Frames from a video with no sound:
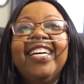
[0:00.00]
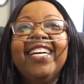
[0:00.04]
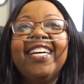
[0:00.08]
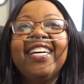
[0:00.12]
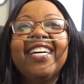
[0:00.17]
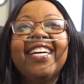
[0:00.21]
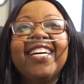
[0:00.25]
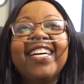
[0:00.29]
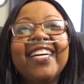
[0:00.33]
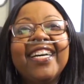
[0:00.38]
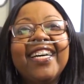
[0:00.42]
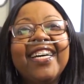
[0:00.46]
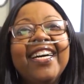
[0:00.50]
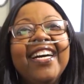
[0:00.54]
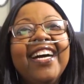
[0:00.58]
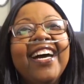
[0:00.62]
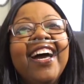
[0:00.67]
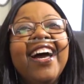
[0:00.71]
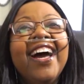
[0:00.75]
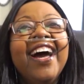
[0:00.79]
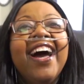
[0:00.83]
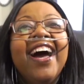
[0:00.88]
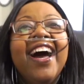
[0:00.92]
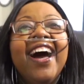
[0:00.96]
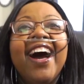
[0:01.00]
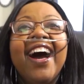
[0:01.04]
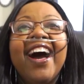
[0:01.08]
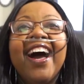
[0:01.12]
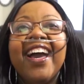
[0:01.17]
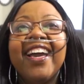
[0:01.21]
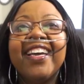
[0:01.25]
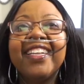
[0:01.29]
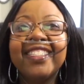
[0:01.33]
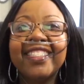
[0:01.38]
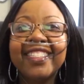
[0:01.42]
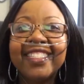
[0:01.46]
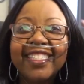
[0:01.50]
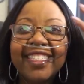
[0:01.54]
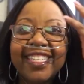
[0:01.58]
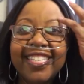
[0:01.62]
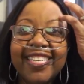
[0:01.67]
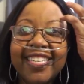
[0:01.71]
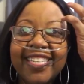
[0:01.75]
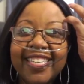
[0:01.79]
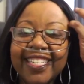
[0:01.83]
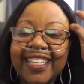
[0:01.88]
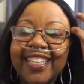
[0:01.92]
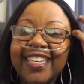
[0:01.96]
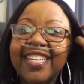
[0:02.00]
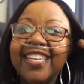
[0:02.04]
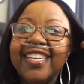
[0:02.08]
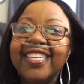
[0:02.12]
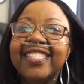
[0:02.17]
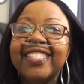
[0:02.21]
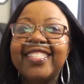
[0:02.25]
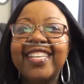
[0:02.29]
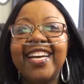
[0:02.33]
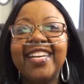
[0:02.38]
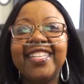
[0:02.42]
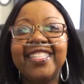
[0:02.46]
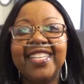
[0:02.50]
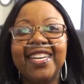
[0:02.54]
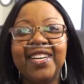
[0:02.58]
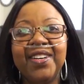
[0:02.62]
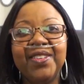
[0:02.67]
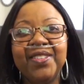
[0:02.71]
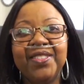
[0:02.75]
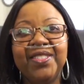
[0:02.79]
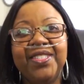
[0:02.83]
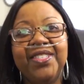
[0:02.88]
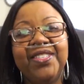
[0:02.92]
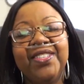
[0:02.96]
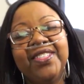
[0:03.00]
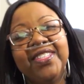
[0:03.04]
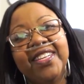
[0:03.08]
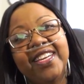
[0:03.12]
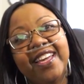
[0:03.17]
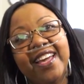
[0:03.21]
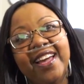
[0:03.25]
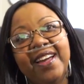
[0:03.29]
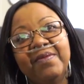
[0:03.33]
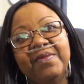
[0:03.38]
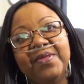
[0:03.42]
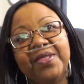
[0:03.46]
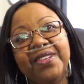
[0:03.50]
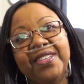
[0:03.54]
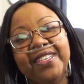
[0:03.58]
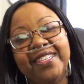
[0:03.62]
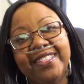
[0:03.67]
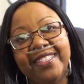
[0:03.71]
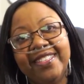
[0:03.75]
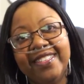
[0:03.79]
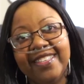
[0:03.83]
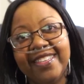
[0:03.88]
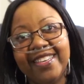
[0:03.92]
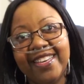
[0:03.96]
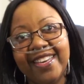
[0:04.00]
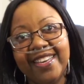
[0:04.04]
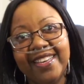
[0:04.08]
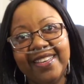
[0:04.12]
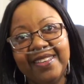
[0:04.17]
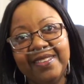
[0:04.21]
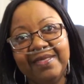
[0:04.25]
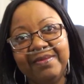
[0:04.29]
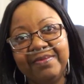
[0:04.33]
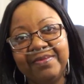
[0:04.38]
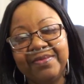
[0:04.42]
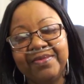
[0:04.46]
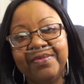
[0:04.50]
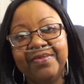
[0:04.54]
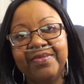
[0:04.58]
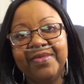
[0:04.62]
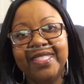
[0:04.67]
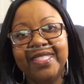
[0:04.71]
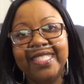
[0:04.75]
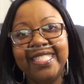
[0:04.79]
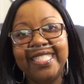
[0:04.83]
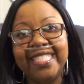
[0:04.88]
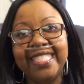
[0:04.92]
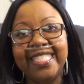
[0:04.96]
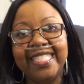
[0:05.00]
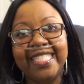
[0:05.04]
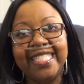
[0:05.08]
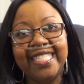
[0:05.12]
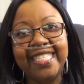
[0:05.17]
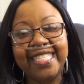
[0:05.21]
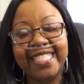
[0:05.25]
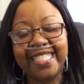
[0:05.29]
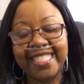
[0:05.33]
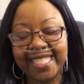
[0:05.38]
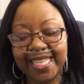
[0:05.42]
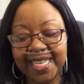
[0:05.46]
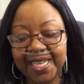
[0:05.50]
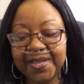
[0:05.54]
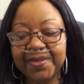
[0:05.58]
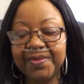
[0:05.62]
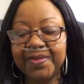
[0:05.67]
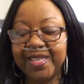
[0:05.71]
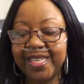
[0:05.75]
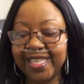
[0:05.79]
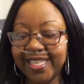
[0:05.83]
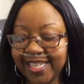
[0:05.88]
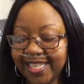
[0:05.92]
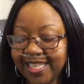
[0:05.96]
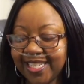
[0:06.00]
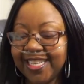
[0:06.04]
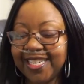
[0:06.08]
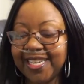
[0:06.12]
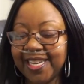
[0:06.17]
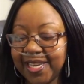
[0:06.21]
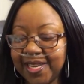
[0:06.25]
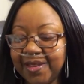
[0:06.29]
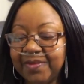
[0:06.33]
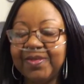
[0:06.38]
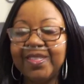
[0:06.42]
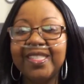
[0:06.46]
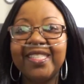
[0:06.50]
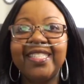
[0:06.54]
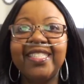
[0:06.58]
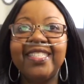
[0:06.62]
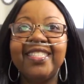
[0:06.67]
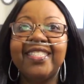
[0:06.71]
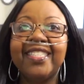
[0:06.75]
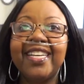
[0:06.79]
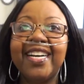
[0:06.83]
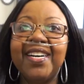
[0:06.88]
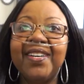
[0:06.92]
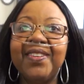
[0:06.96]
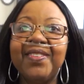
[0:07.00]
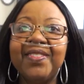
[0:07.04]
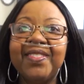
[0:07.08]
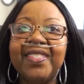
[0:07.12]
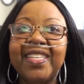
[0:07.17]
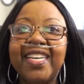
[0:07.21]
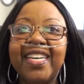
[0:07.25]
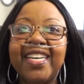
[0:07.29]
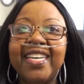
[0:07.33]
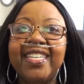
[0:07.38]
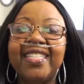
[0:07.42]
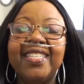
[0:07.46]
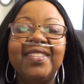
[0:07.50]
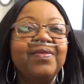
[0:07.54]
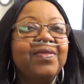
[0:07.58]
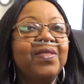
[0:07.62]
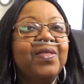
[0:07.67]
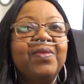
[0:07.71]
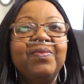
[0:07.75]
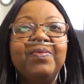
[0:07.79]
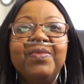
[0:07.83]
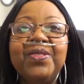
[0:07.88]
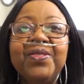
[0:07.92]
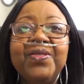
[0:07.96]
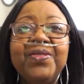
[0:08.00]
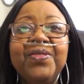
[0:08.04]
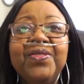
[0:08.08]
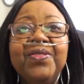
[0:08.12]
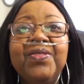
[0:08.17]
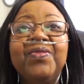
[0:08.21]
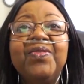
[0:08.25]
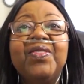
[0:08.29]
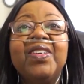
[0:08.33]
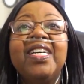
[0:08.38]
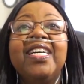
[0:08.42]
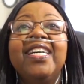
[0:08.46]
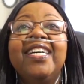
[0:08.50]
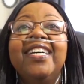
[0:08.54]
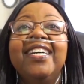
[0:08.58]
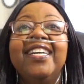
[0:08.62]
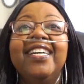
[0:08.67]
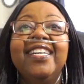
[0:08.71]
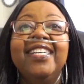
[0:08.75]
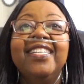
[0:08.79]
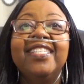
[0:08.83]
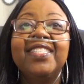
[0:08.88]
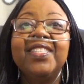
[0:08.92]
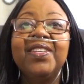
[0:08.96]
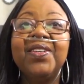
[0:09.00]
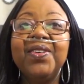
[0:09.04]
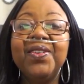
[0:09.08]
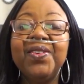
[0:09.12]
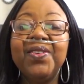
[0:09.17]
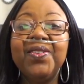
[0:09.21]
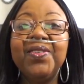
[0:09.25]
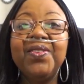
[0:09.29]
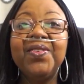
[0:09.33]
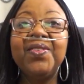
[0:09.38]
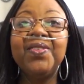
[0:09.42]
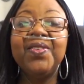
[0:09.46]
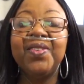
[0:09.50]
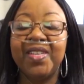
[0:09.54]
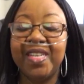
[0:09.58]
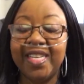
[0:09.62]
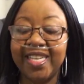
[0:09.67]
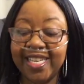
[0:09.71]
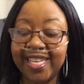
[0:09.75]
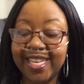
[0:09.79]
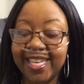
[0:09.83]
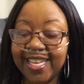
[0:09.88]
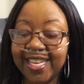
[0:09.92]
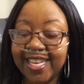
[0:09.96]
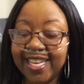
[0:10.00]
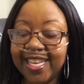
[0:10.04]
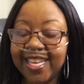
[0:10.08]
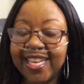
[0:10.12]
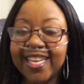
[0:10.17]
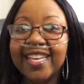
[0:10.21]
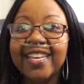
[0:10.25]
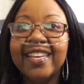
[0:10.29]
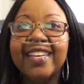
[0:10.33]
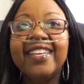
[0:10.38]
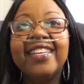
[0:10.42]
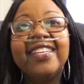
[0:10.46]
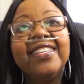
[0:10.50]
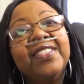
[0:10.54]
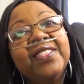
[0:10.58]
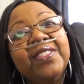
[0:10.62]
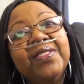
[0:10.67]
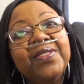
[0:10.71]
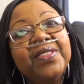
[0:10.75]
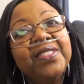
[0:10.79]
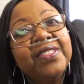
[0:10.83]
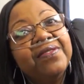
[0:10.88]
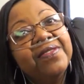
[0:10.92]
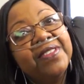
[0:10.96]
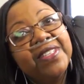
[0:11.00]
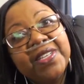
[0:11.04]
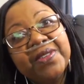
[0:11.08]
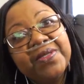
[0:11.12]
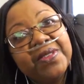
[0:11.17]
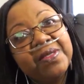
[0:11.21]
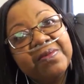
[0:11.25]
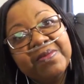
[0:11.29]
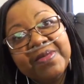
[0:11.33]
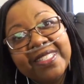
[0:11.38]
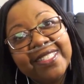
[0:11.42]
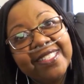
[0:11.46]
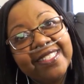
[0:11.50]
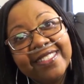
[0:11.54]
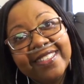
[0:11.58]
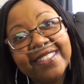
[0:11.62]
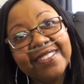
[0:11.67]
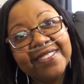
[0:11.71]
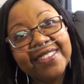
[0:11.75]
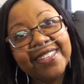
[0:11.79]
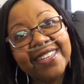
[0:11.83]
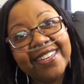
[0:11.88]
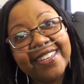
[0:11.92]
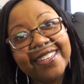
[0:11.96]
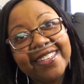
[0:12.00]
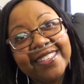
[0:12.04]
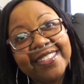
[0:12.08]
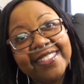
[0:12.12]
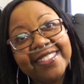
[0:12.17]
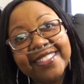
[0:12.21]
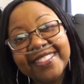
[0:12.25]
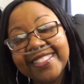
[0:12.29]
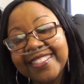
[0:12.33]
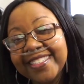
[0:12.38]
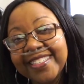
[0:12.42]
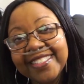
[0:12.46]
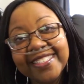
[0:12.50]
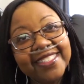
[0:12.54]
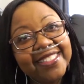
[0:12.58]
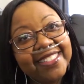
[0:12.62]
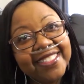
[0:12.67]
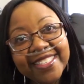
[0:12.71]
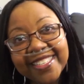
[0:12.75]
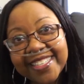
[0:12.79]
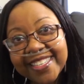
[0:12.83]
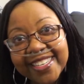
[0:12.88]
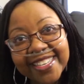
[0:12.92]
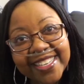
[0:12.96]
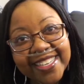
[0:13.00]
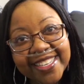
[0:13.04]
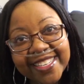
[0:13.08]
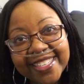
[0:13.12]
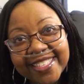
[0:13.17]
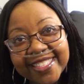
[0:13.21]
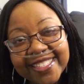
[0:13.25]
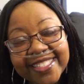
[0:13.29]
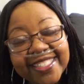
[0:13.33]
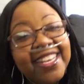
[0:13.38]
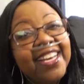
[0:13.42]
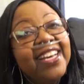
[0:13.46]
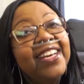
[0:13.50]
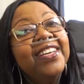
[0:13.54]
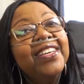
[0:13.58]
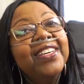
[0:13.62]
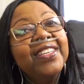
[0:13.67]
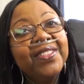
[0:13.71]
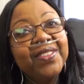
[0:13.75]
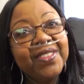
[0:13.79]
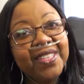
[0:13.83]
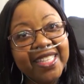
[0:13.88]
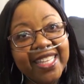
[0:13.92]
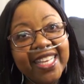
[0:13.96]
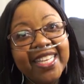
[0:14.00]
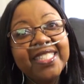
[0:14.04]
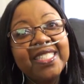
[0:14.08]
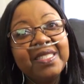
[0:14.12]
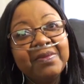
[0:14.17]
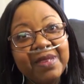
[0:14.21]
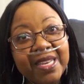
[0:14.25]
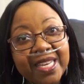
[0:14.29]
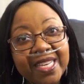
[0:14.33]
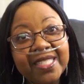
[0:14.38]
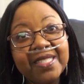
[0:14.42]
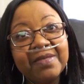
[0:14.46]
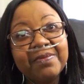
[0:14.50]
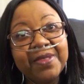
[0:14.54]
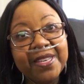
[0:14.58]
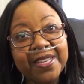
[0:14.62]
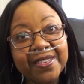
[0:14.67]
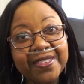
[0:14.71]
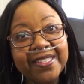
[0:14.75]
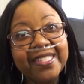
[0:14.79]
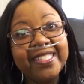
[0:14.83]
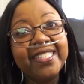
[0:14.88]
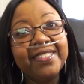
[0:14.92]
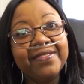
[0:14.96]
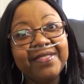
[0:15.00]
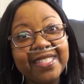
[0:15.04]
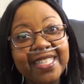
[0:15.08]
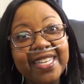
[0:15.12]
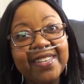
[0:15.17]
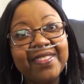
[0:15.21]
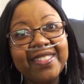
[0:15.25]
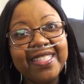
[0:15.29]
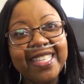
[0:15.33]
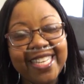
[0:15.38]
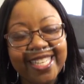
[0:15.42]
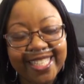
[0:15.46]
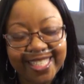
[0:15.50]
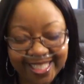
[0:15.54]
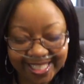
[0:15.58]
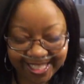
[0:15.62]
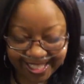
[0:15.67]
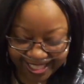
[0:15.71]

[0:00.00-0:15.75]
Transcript: Gucci. I sat down, turned the camera, and he came. Yep, he came to sit down and he won't move. So he's doing the video with me today, you guys. Yes, he is. You know, he likes to make his appearance every now and then.